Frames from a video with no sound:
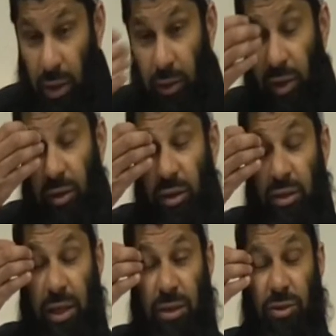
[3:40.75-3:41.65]
Then
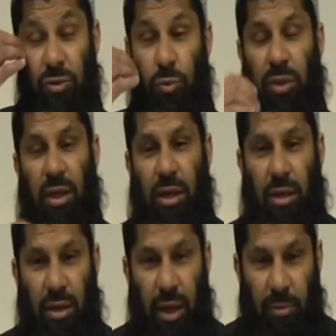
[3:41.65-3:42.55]
these angels, when
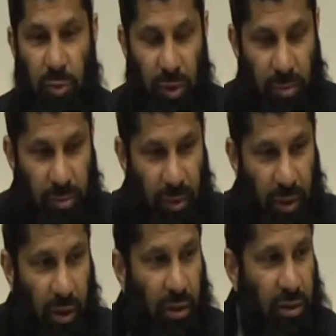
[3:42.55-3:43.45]
they came to him,
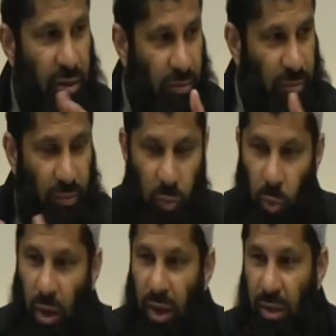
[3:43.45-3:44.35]
he asked them,
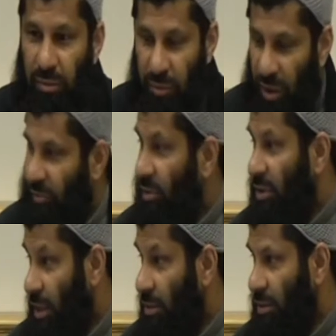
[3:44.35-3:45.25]
why you have been
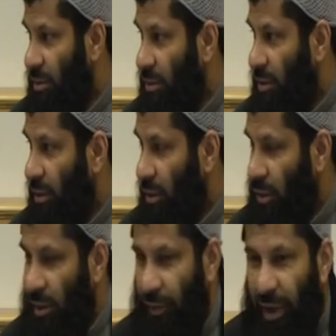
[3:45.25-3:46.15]
sent?
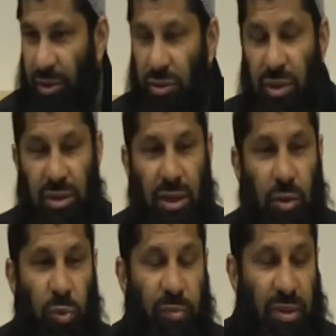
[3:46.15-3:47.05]
The angels, they
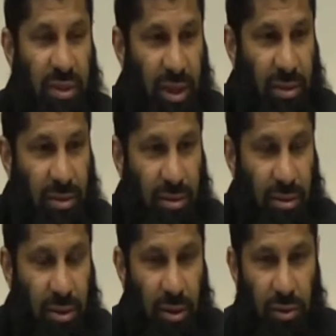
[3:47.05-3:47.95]
said, we've been sent
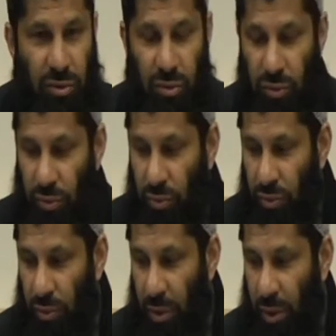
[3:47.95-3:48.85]
to
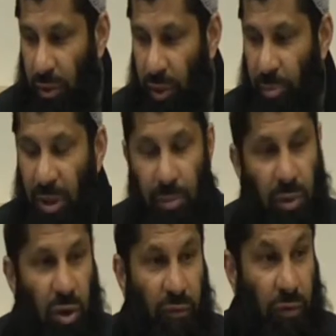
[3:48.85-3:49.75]
the
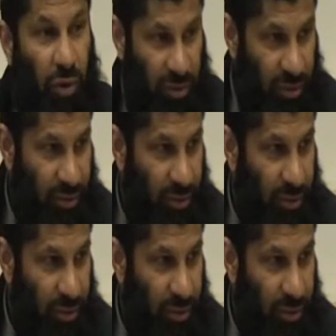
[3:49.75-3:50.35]
people of Lot,